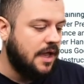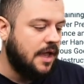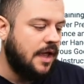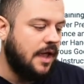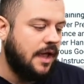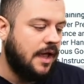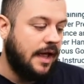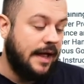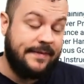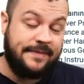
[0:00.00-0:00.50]

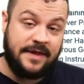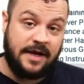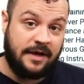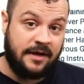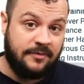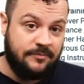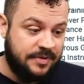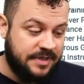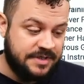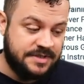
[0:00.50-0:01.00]
And that
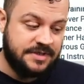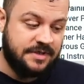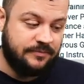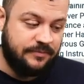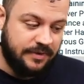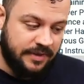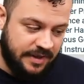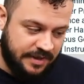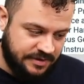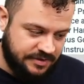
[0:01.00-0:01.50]
can be as
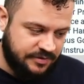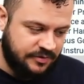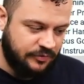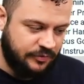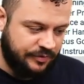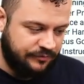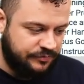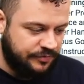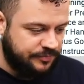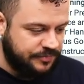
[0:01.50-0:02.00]
simple as
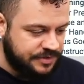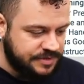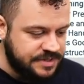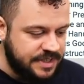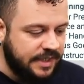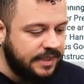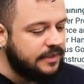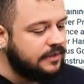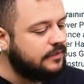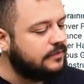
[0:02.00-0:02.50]
going from your
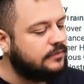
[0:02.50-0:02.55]
title,